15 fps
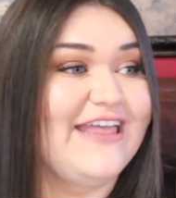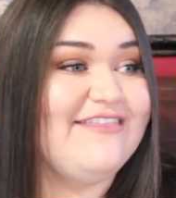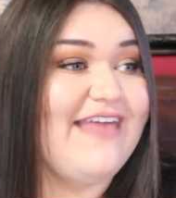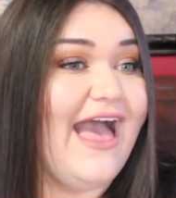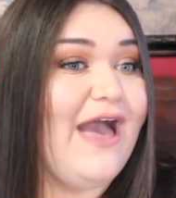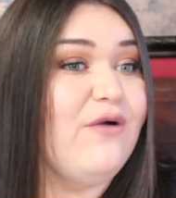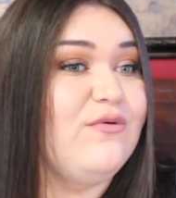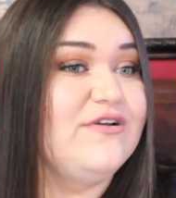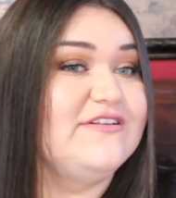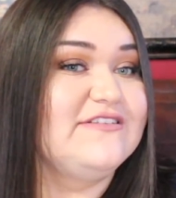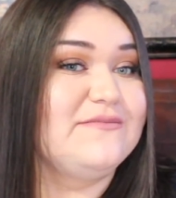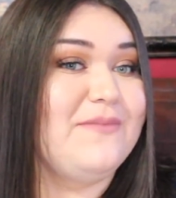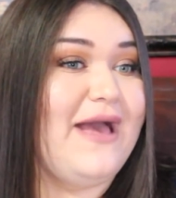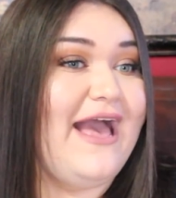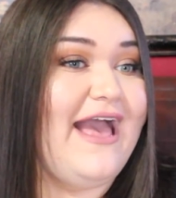that
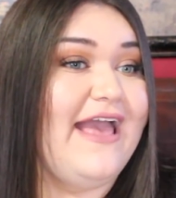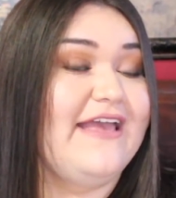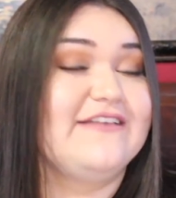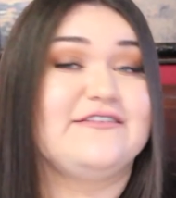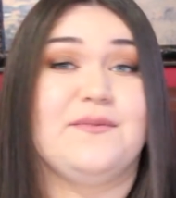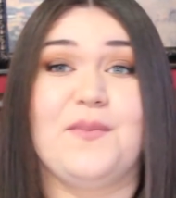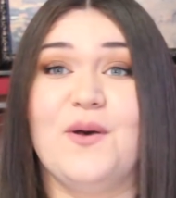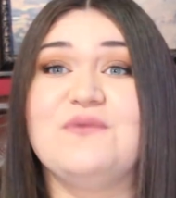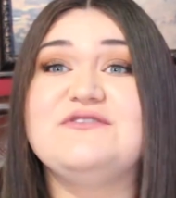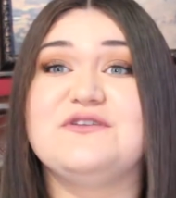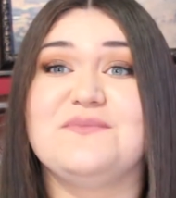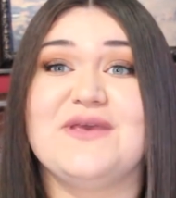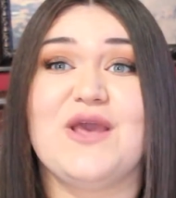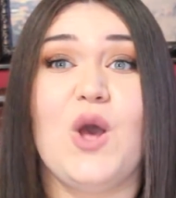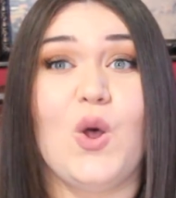was my supposed
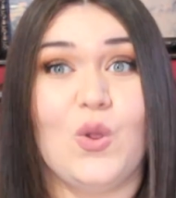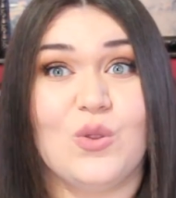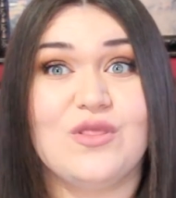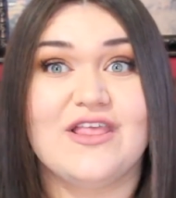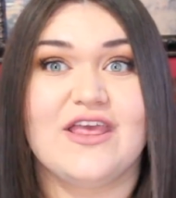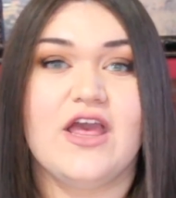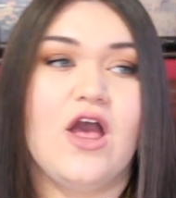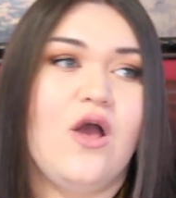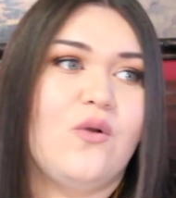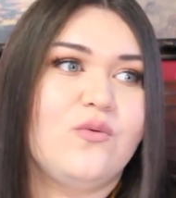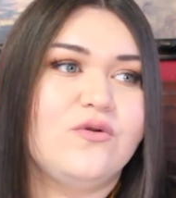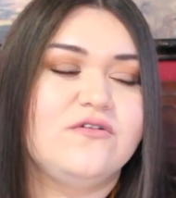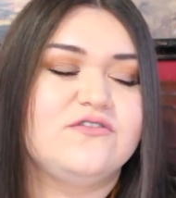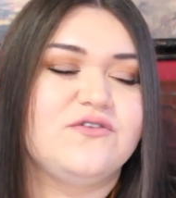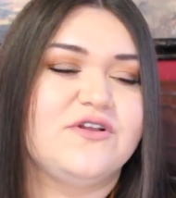to be only
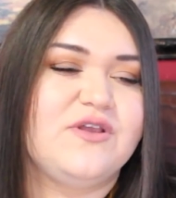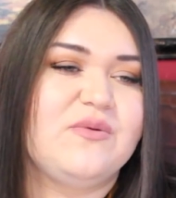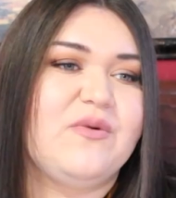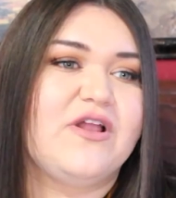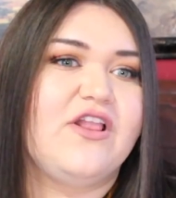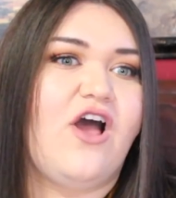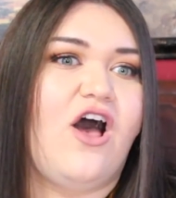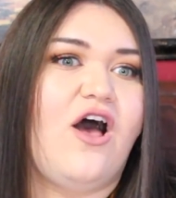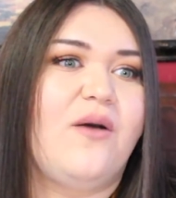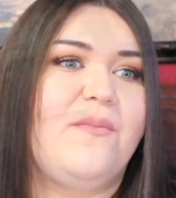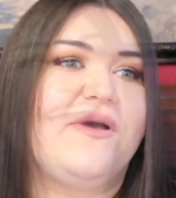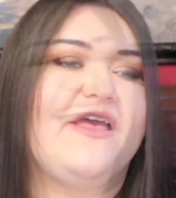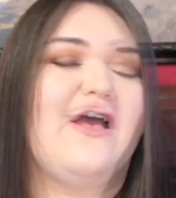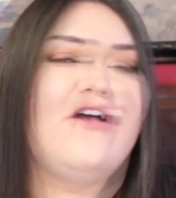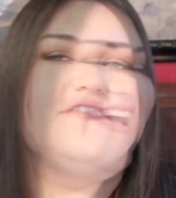Rue 21 haul,
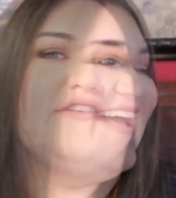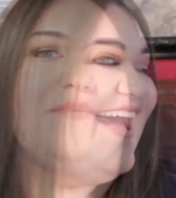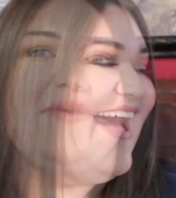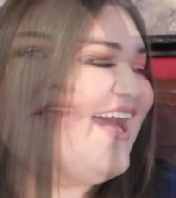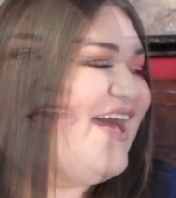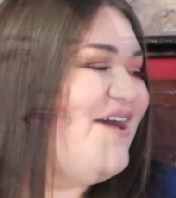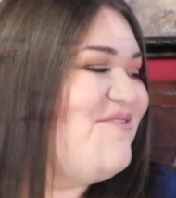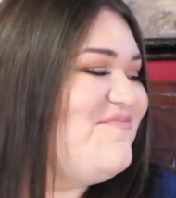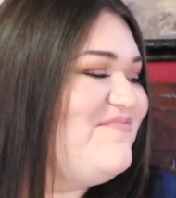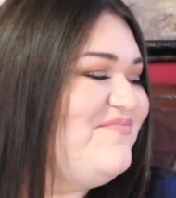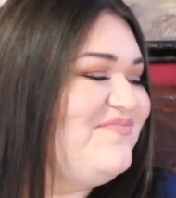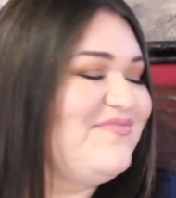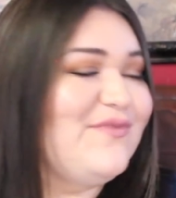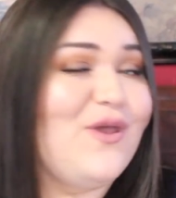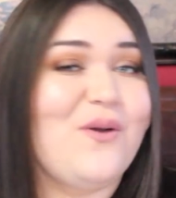but also
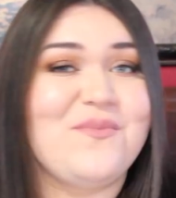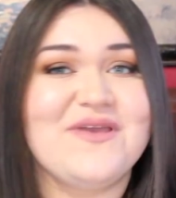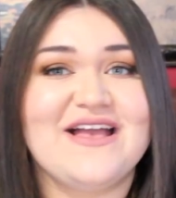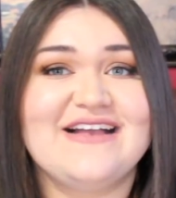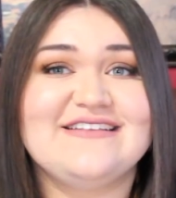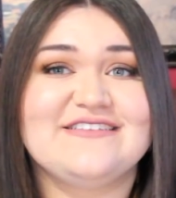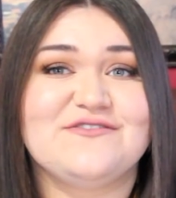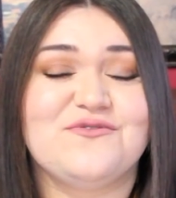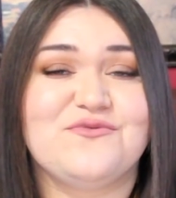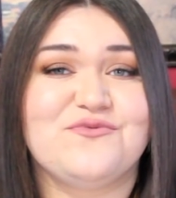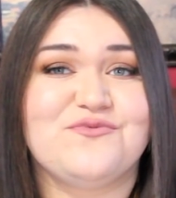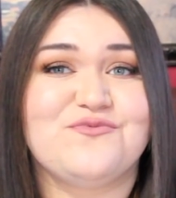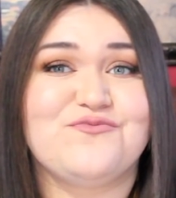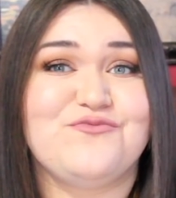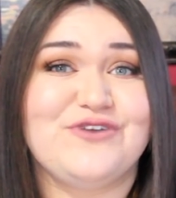hope you guys
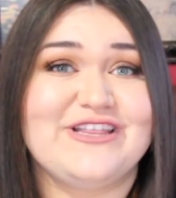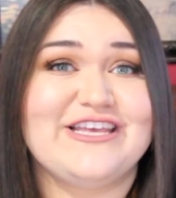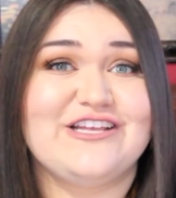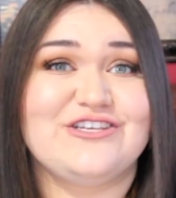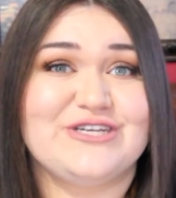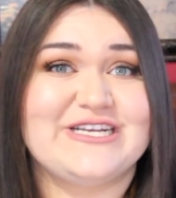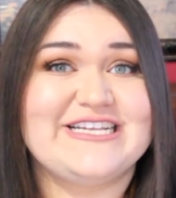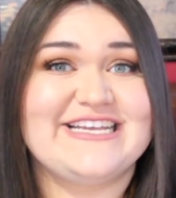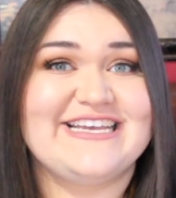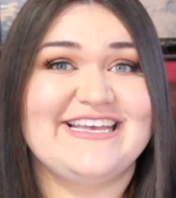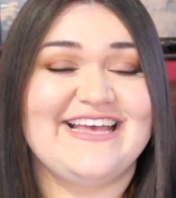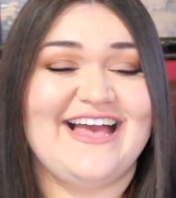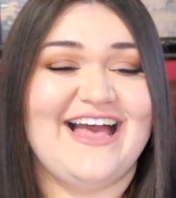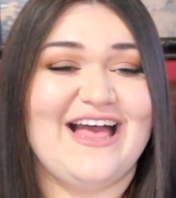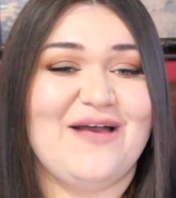really enjoyed
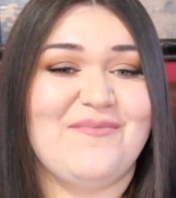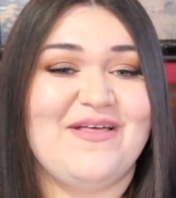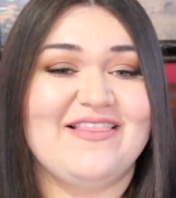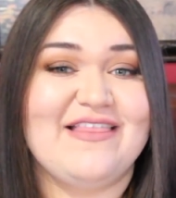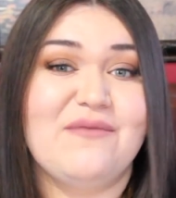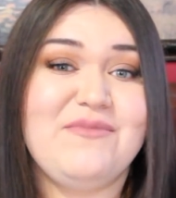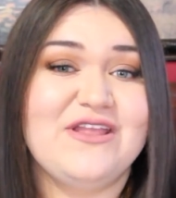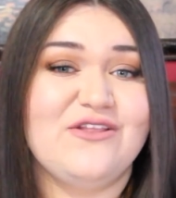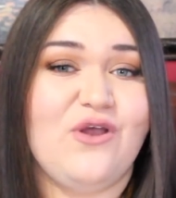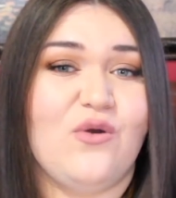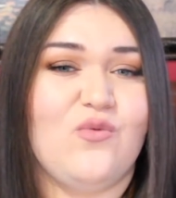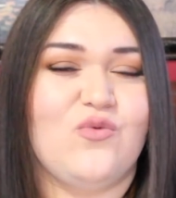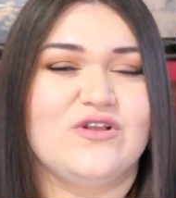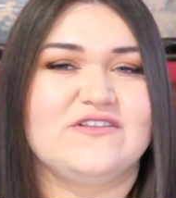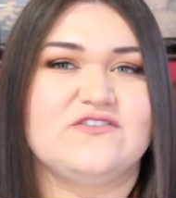it. Let me
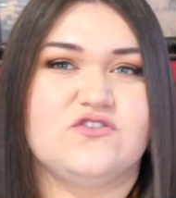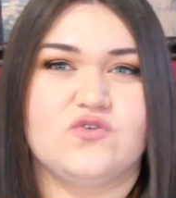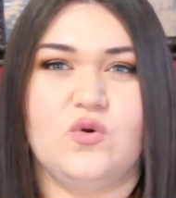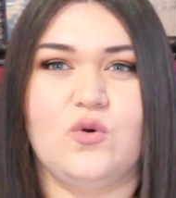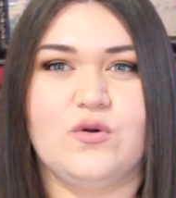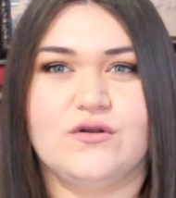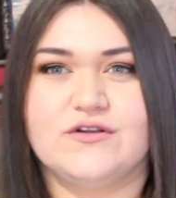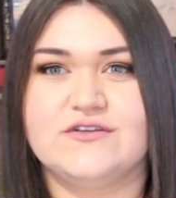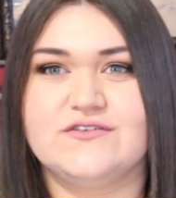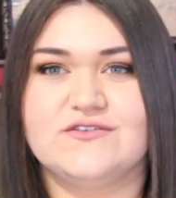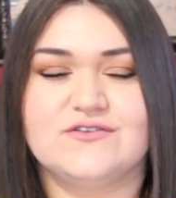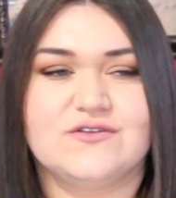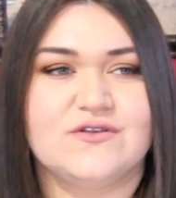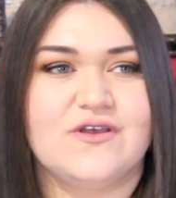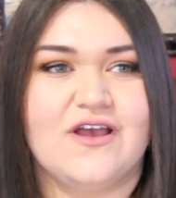know what
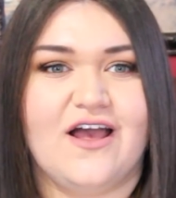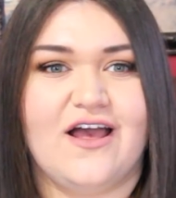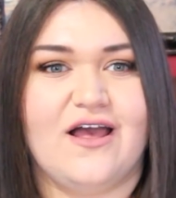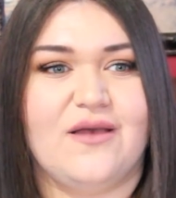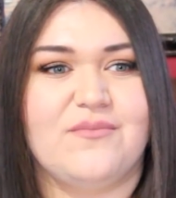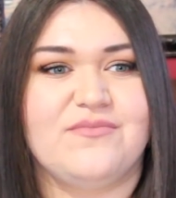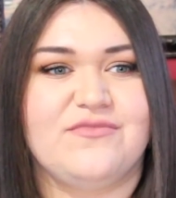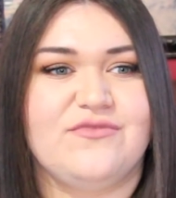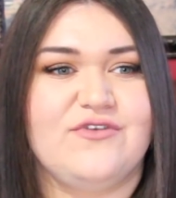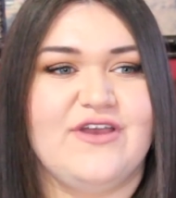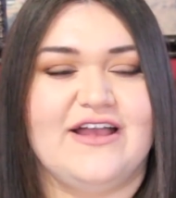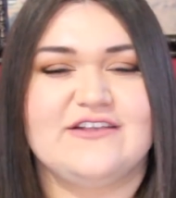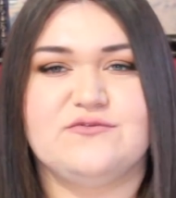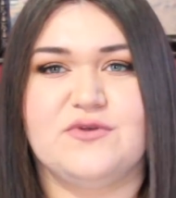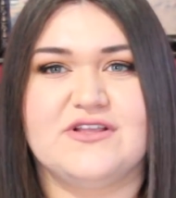stores you
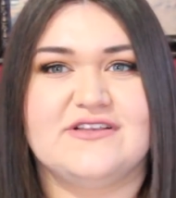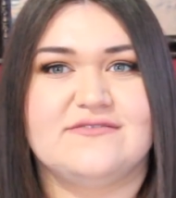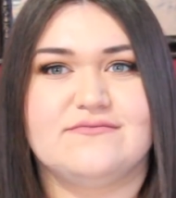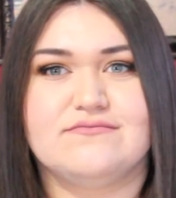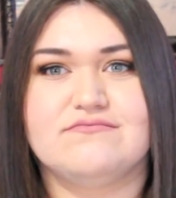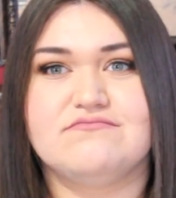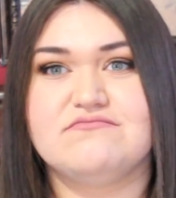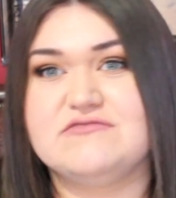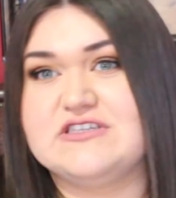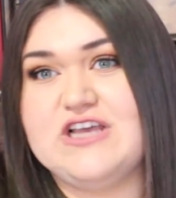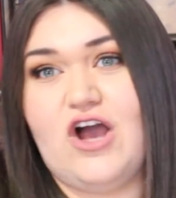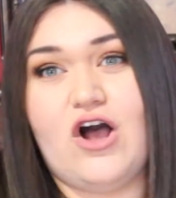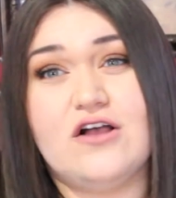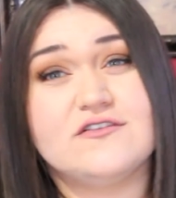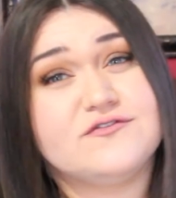guys want to see
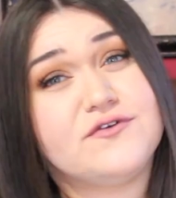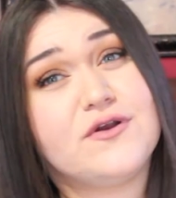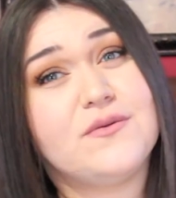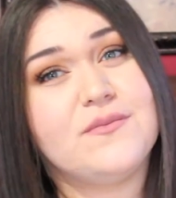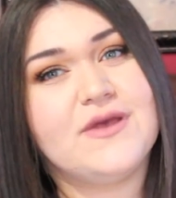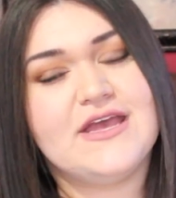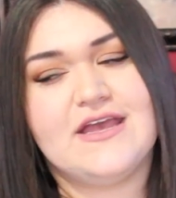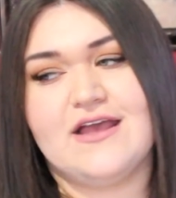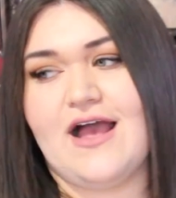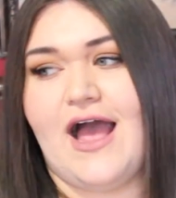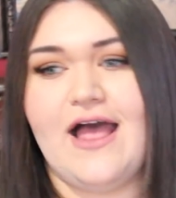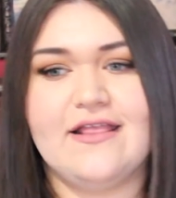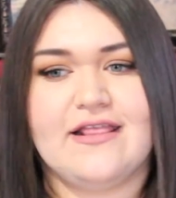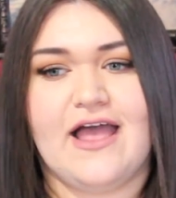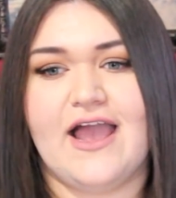hauls from,
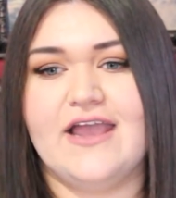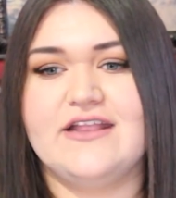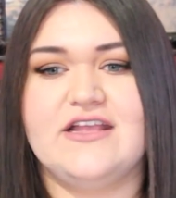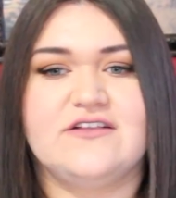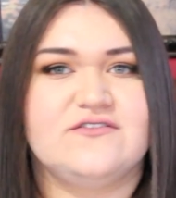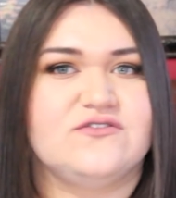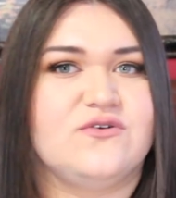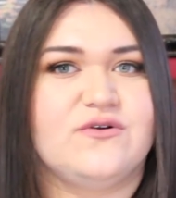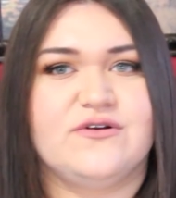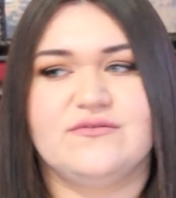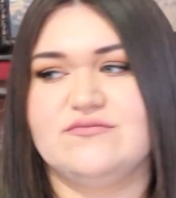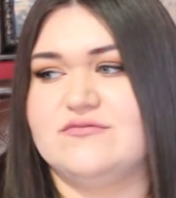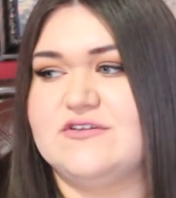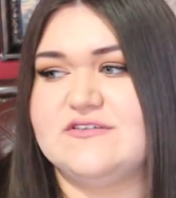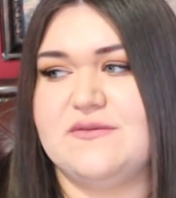online, in
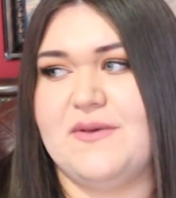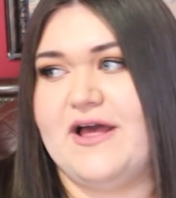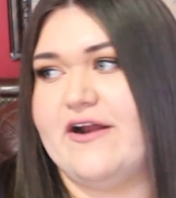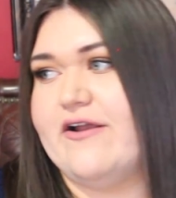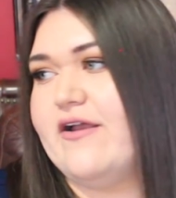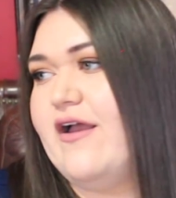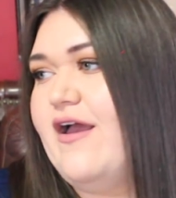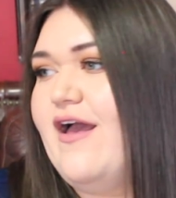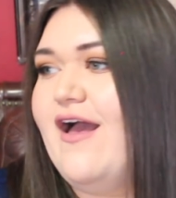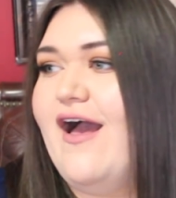store, doesn't matter.